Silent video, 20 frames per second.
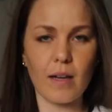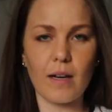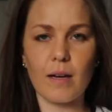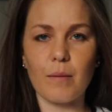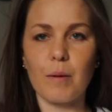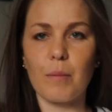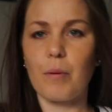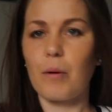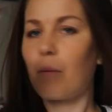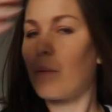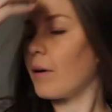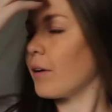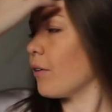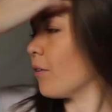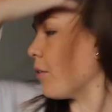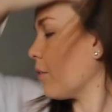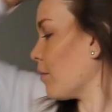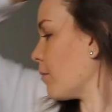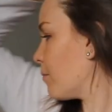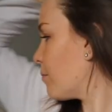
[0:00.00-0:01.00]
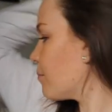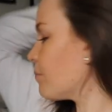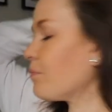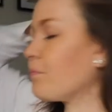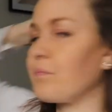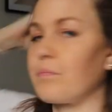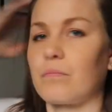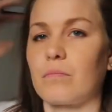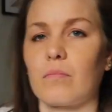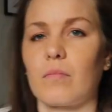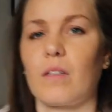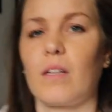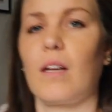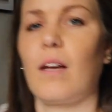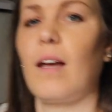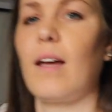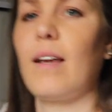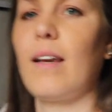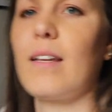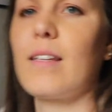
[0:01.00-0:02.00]
Let me put one on
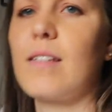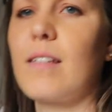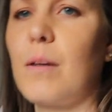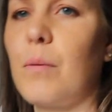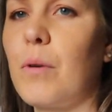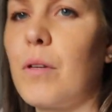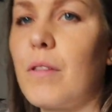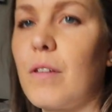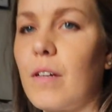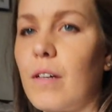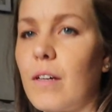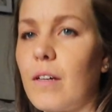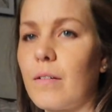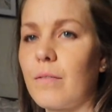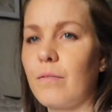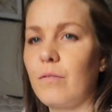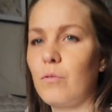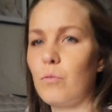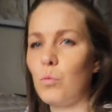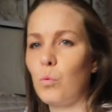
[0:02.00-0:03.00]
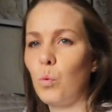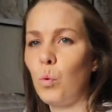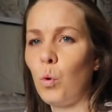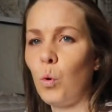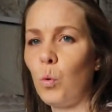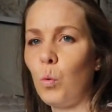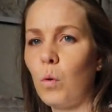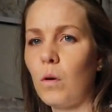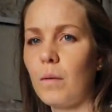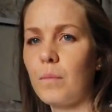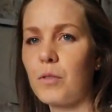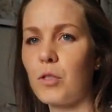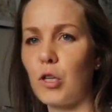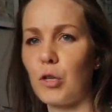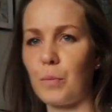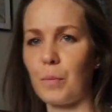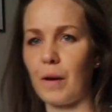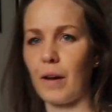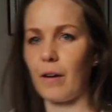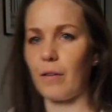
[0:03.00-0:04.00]
and let's see what you think. Woo!
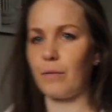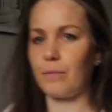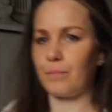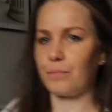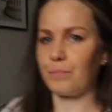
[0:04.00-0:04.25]
Zoom out.